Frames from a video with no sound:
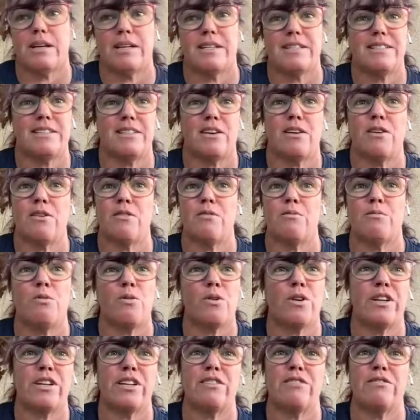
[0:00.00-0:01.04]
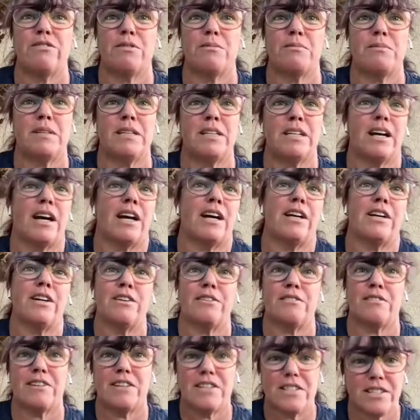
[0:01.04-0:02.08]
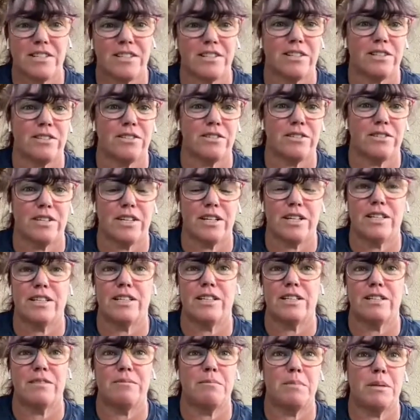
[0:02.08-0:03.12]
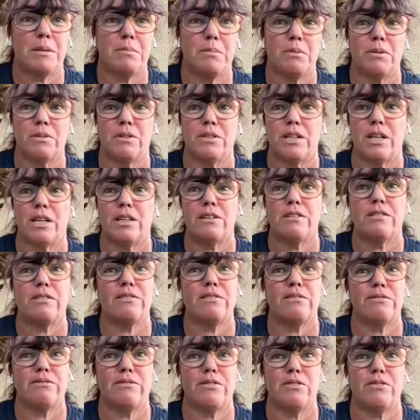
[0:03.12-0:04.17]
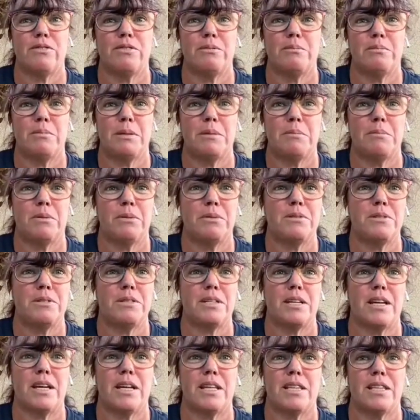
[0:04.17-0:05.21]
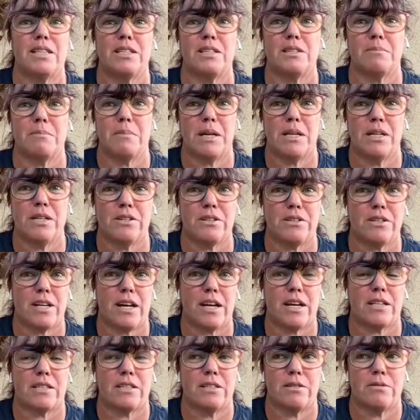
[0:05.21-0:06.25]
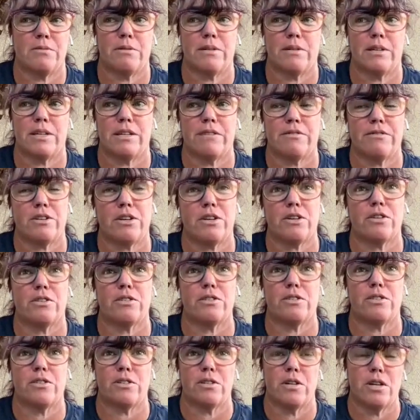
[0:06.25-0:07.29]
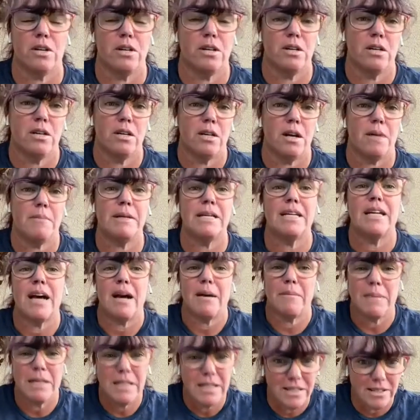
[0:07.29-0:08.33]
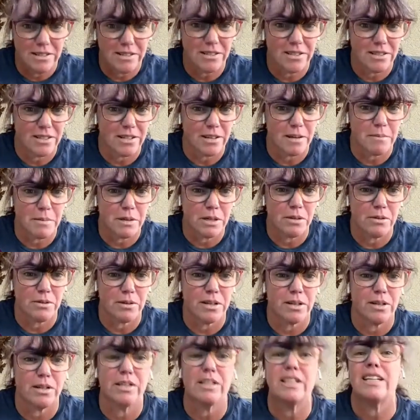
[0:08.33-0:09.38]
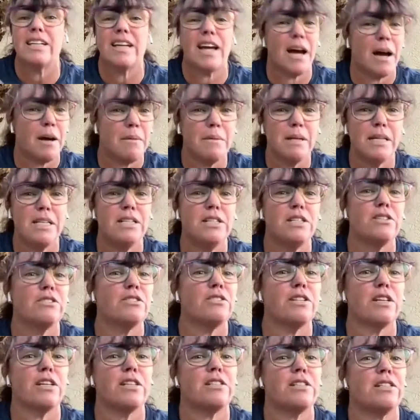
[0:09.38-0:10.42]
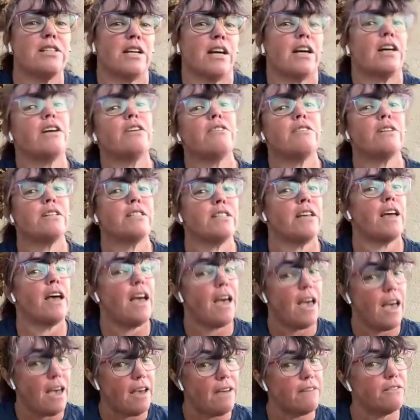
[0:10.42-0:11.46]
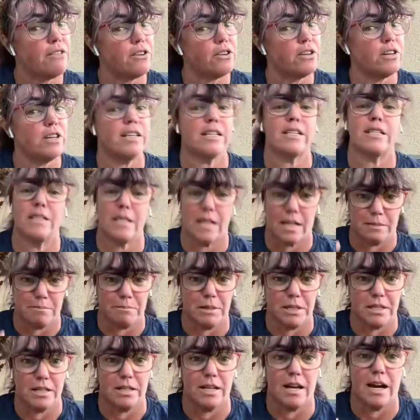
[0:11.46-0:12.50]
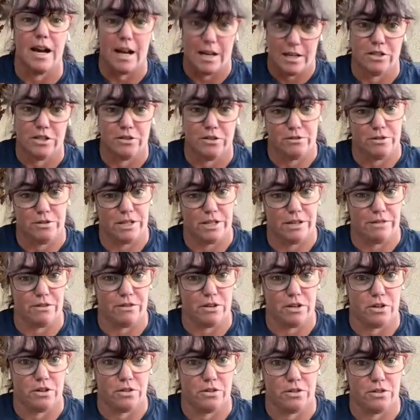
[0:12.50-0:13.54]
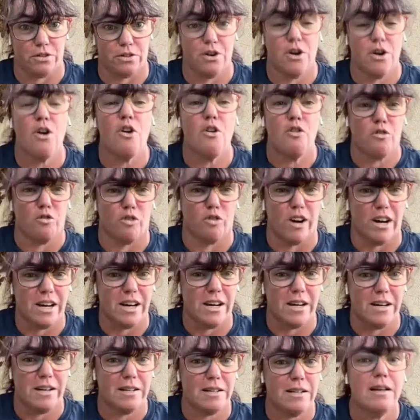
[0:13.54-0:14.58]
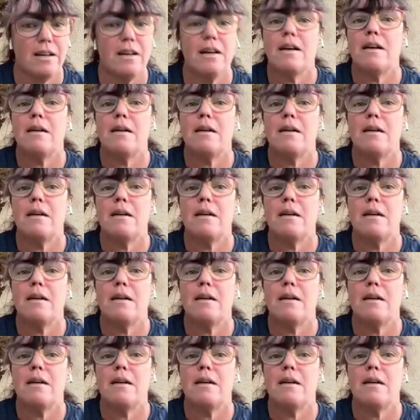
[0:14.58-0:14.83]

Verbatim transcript: I saw a warning from the I R S the other day that people are telling phoning people and saying to pay your taxes with gift cards. I mean, how many years has that been going on? And how many years has the I R S ever accepted iTunes gift cards, right?